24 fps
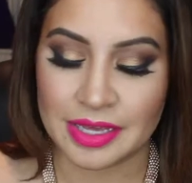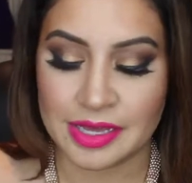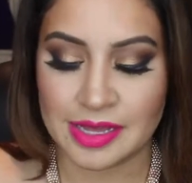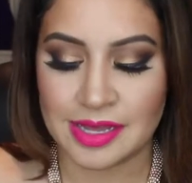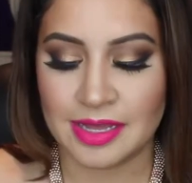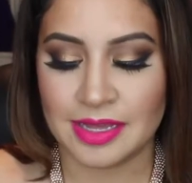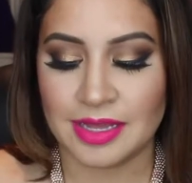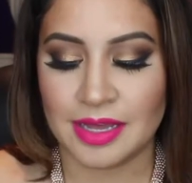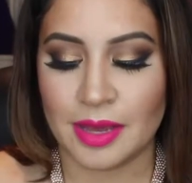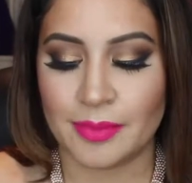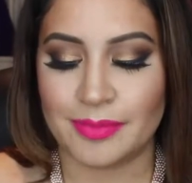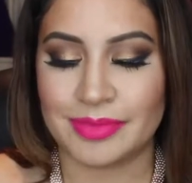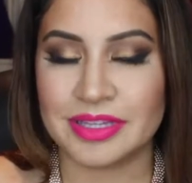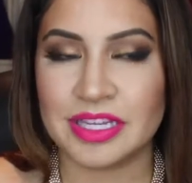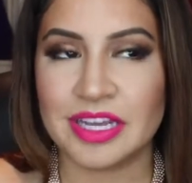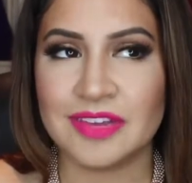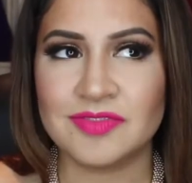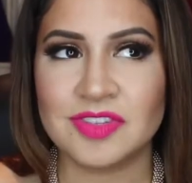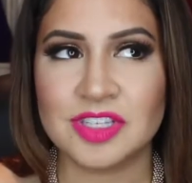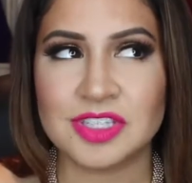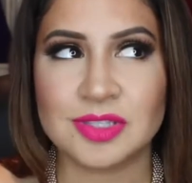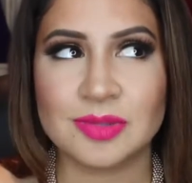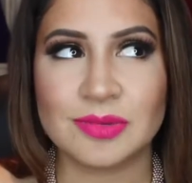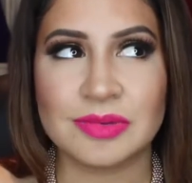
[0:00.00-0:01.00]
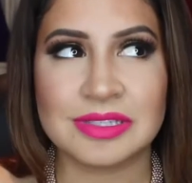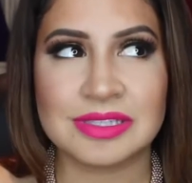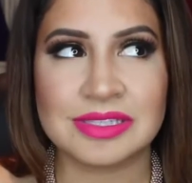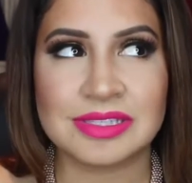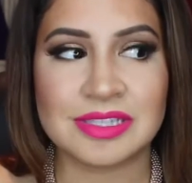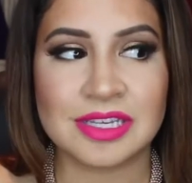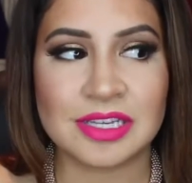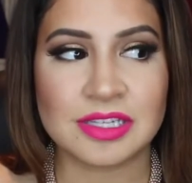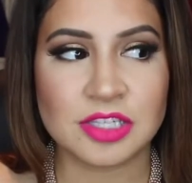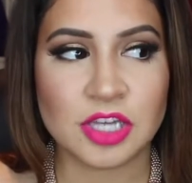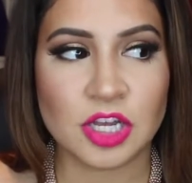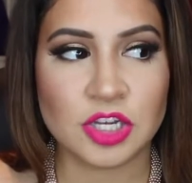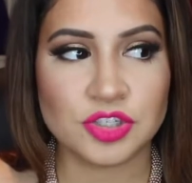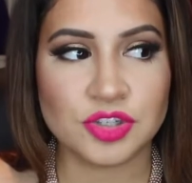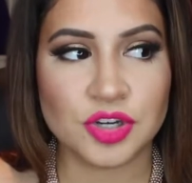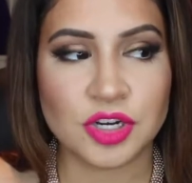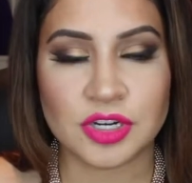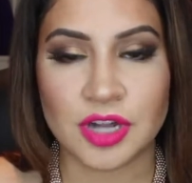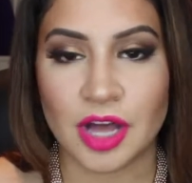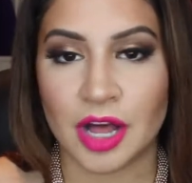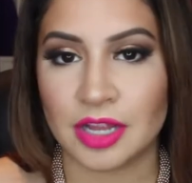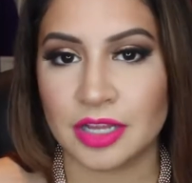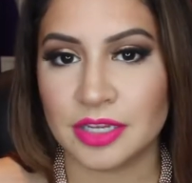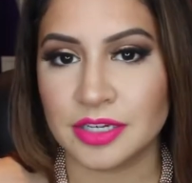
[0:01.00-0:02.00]
I believe this was
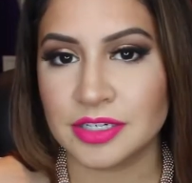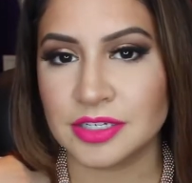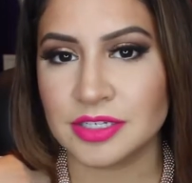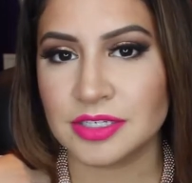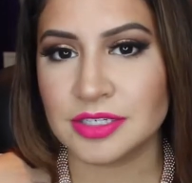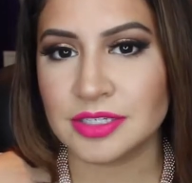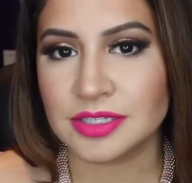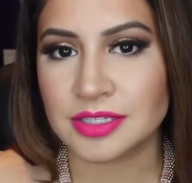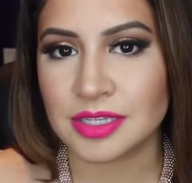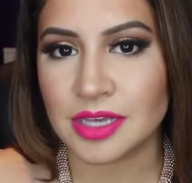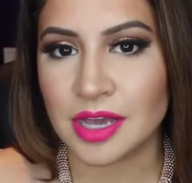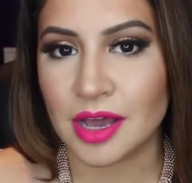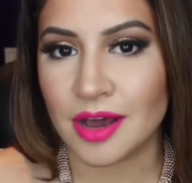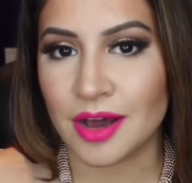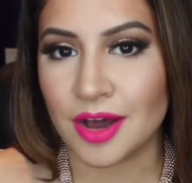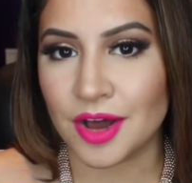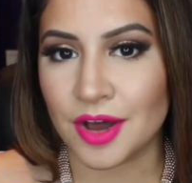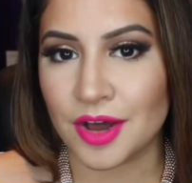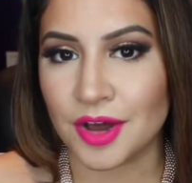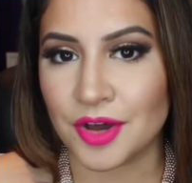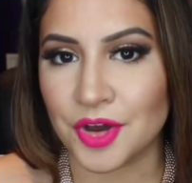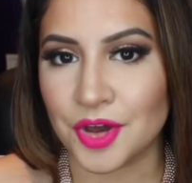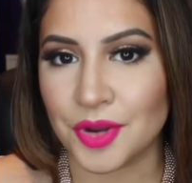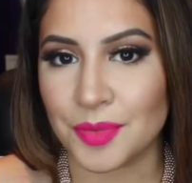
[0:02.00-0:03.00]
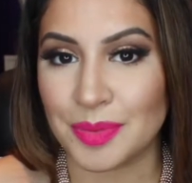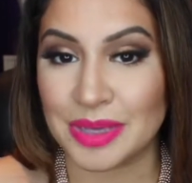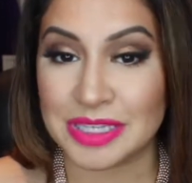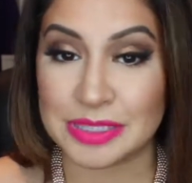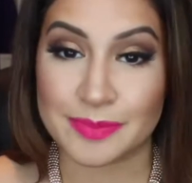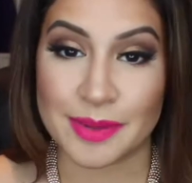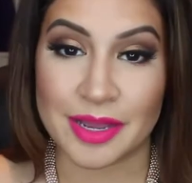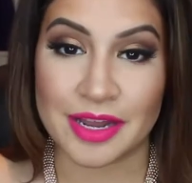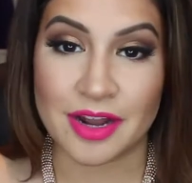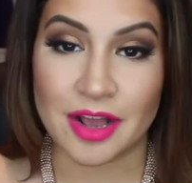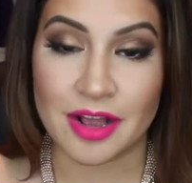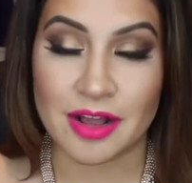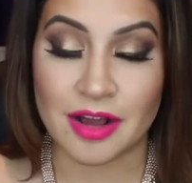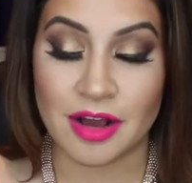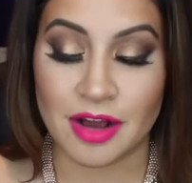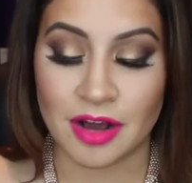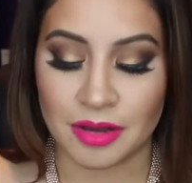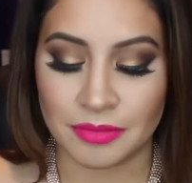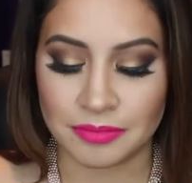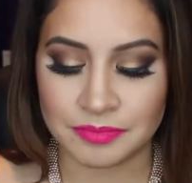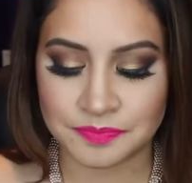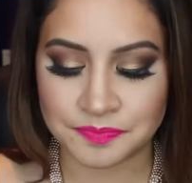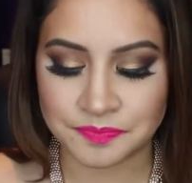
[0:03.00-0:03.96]
$600 on bestbuy.com.